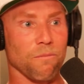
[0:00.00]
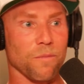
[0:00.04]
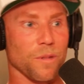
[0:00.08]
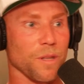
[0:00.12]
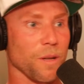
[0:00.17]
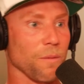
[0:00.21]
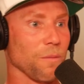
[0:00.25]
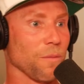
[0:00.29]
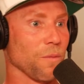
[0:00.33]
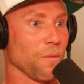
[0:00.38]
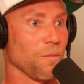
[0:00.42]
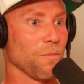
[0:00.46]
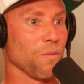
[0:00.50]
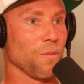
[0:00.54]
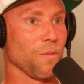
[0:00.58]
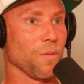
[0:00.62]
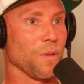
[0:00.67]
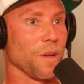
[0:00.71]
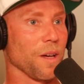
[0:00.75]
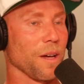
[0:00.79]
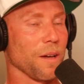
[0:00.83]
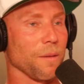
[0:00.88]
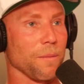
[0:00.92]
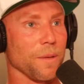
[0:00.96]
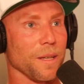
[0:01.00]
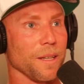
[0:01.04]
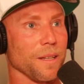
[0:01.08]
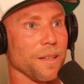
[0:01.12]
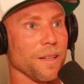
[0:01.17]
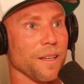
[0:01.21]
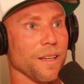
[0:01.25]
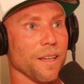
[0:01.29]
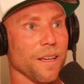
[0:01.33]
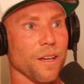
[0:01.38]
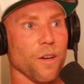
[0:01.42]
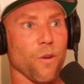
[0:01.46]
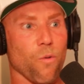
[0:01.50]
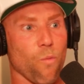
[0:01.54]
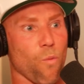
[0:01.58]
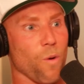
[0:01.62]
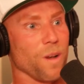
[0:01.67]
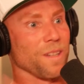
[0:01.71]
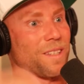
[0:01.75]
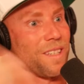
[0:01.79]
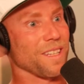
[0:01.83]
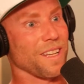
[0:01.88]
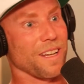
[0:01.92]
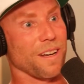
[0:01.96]
Some,
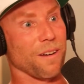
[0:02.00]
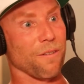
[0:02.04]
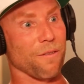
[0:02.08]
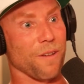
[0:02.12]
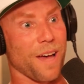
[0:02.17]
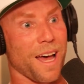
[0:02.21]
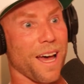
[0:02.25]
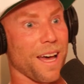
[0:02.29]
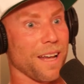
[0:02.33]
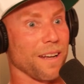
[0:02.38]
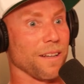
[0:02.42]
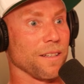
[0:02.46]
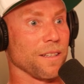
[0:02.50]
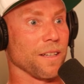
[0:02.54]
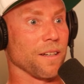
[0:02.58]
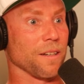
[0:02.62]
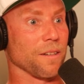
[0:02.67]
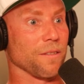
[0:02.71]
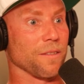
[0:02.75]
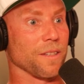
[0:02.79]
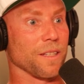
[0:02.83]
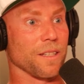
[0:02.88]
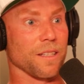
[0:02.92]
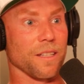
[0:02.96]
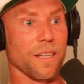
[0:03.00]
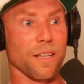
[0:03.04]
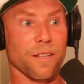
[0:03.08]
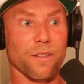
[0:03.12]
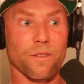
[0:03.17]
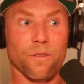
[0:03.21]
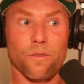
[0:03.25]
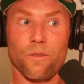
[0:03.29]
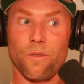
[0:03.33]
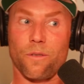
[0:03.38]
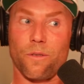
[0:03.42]
ones that have had a ton of success